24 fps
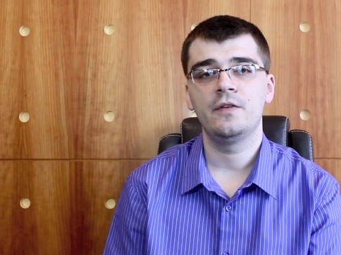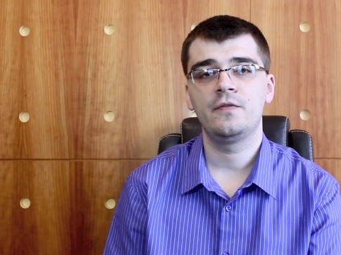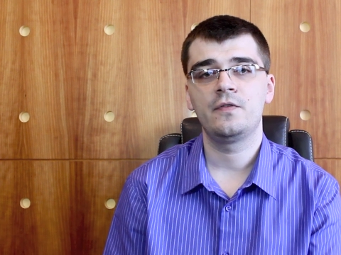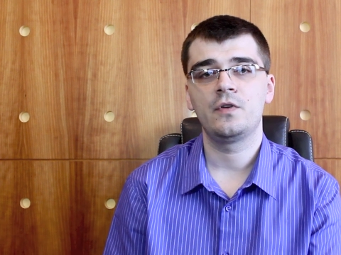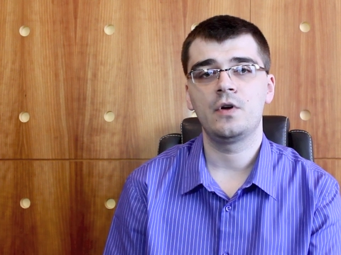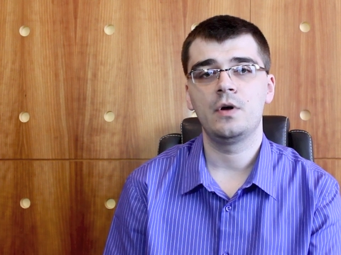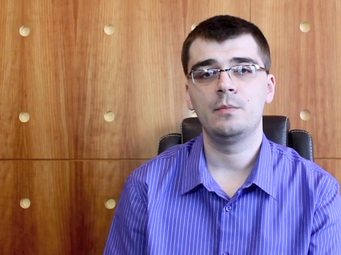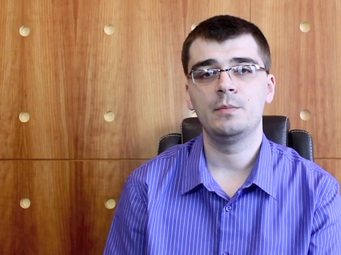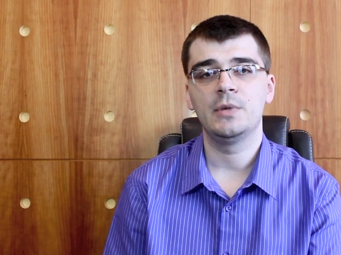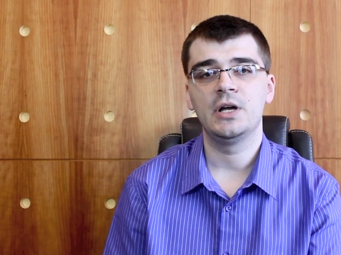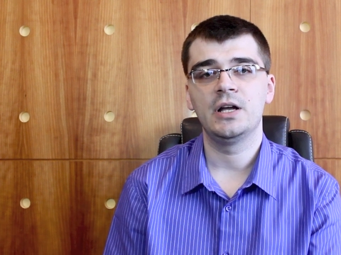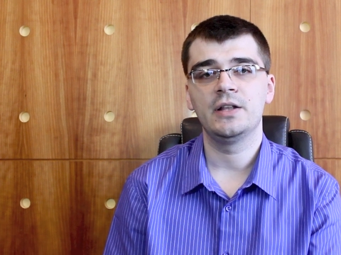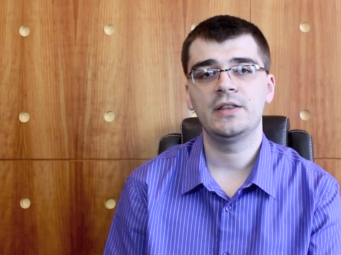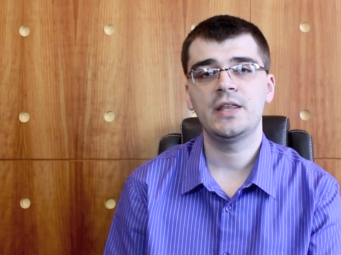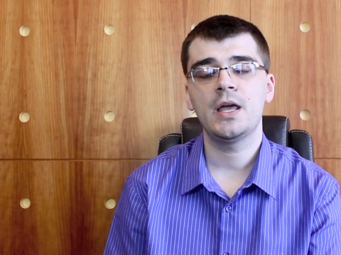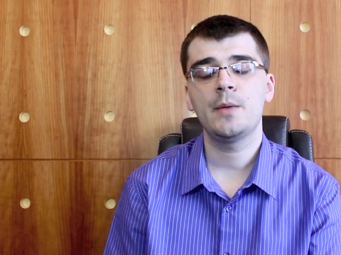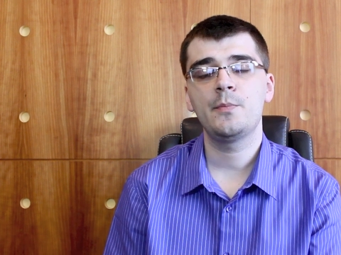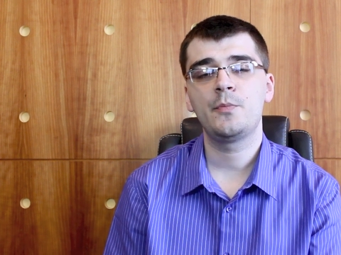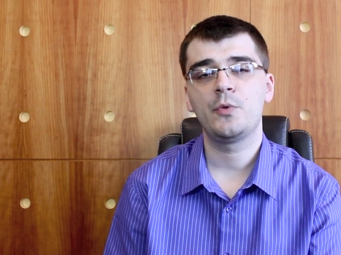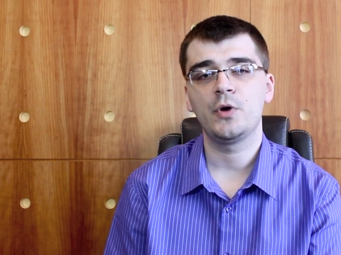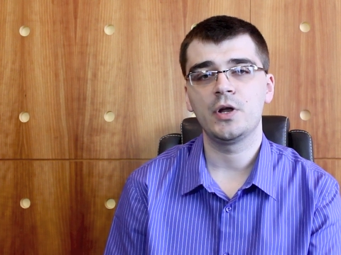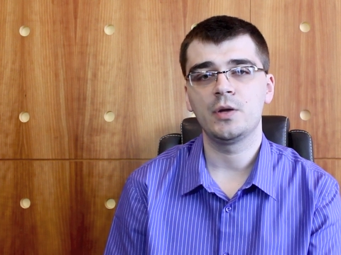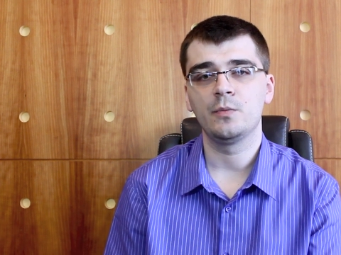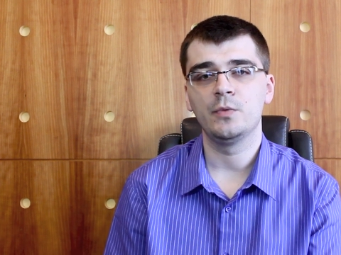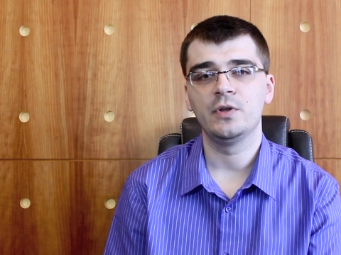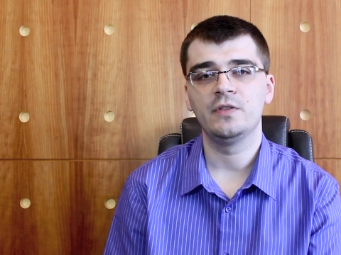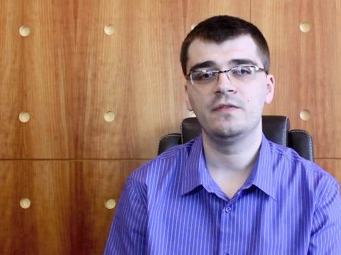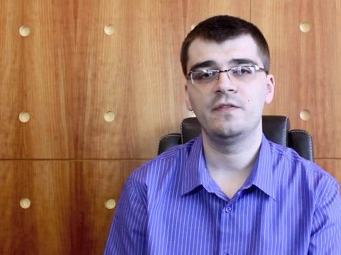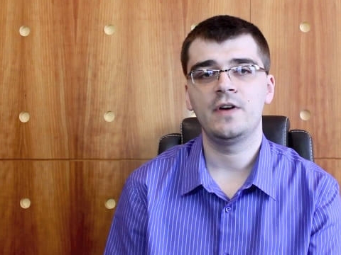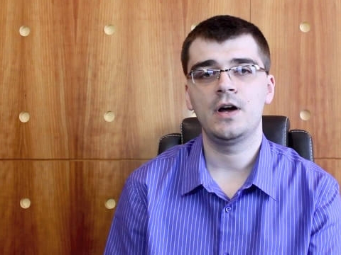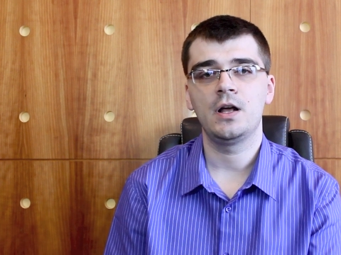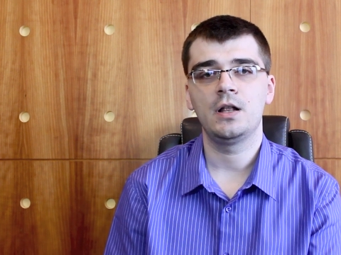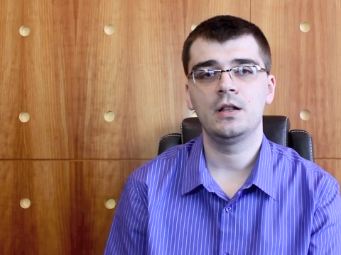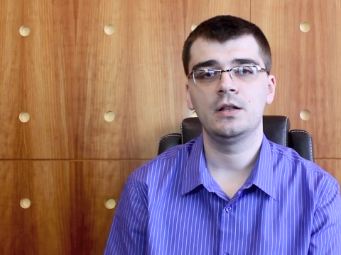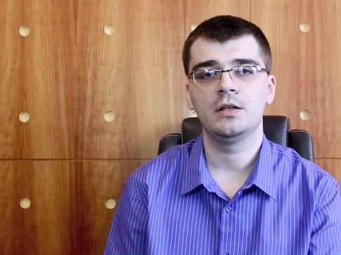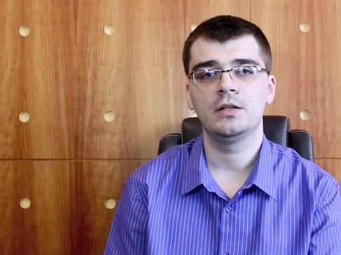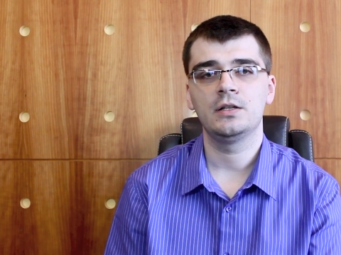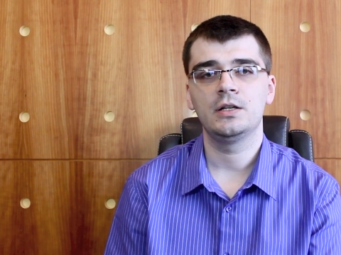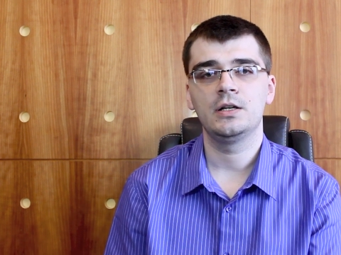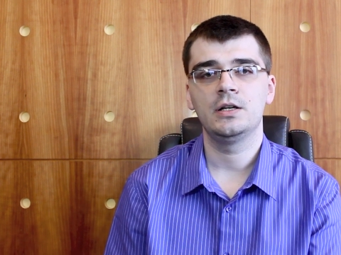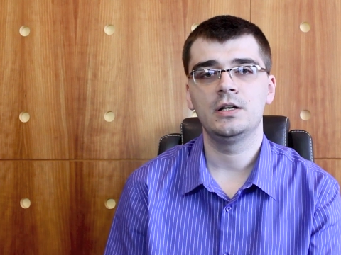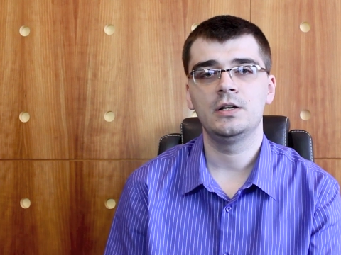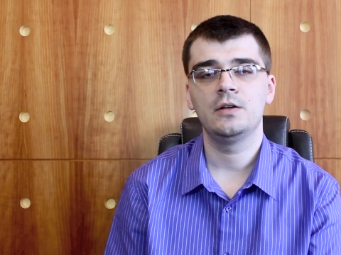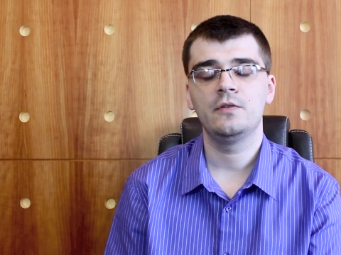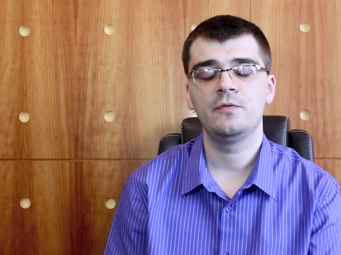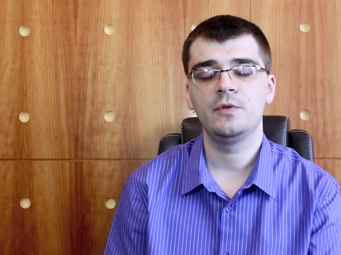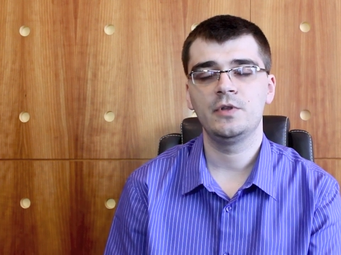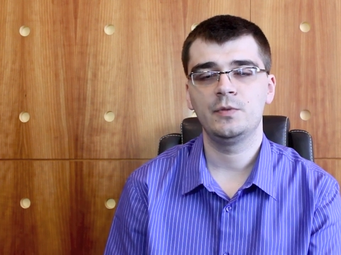from tampering with file
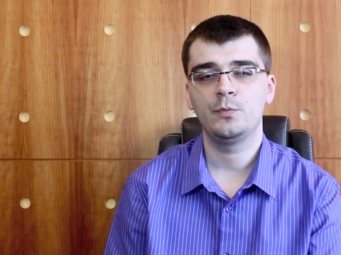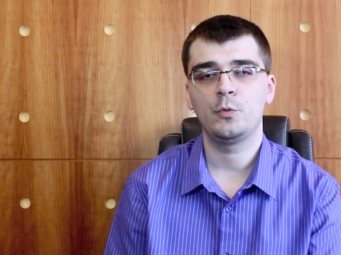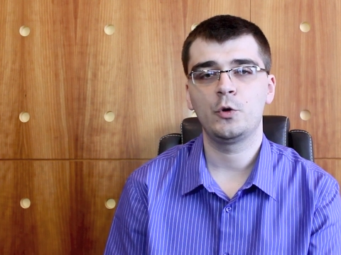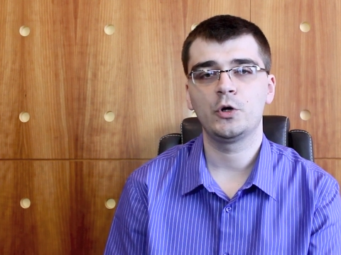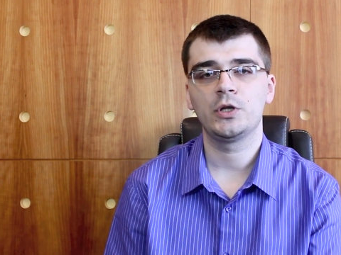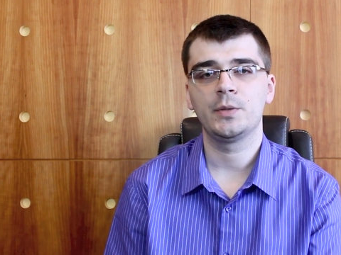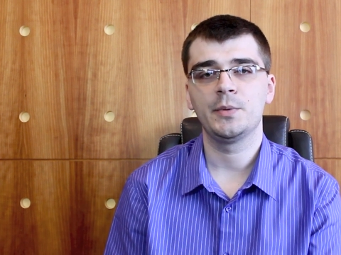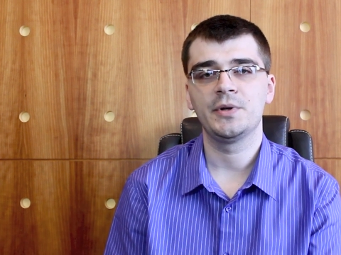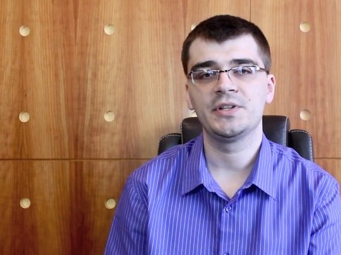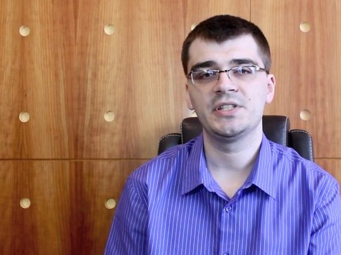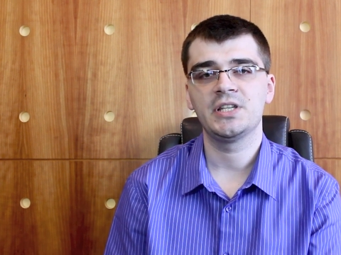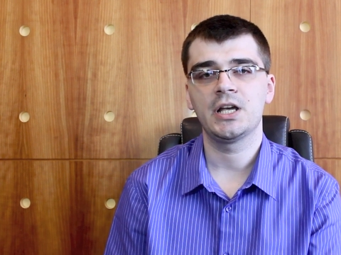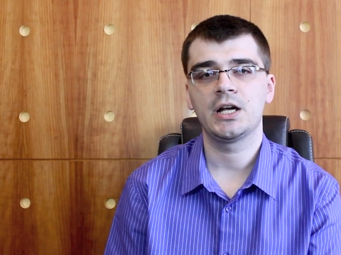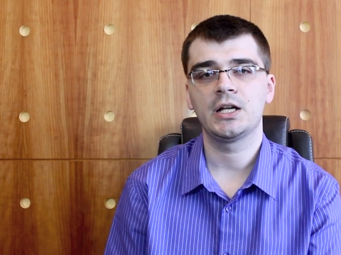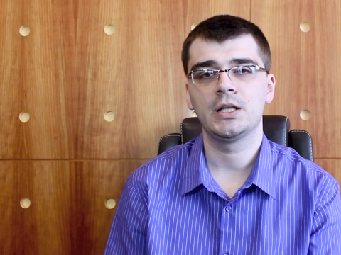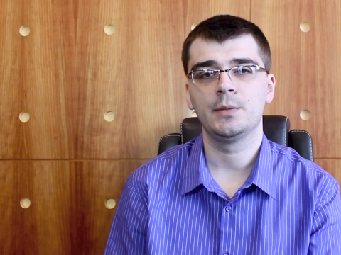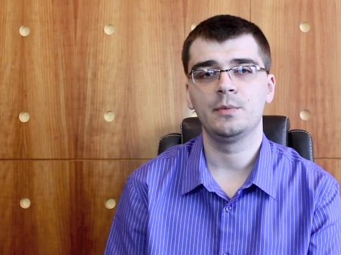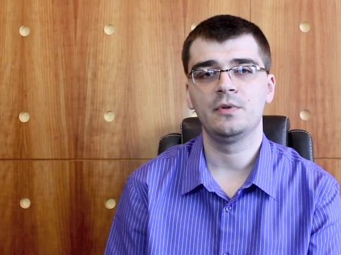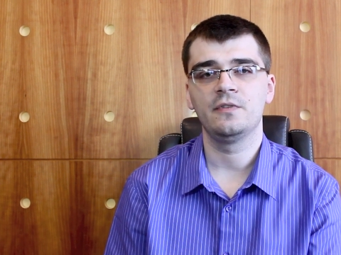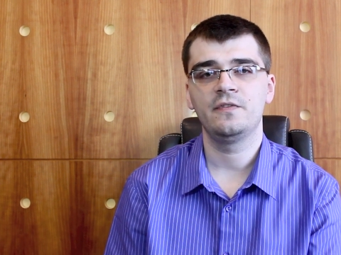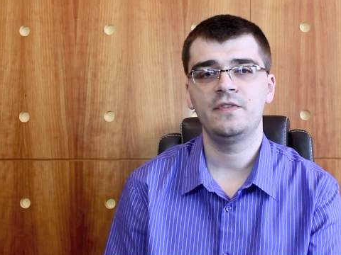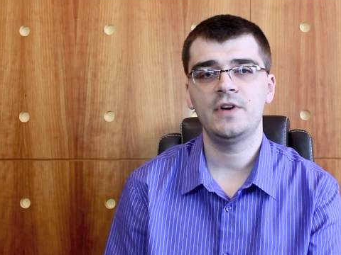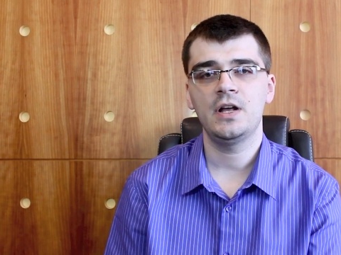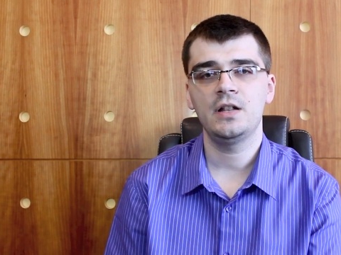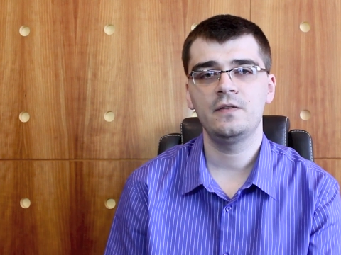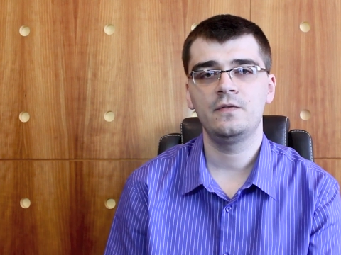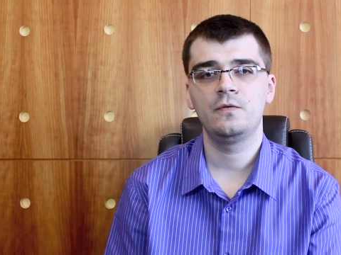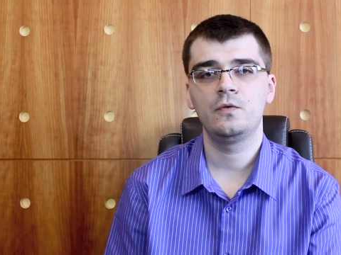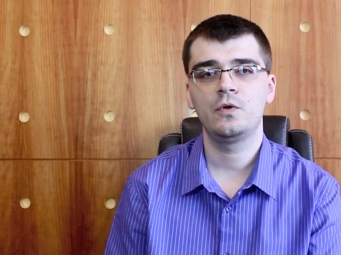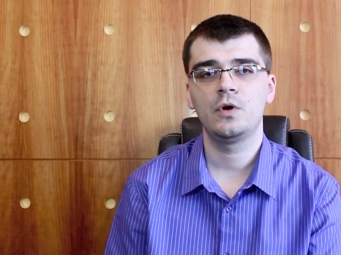with portable executable file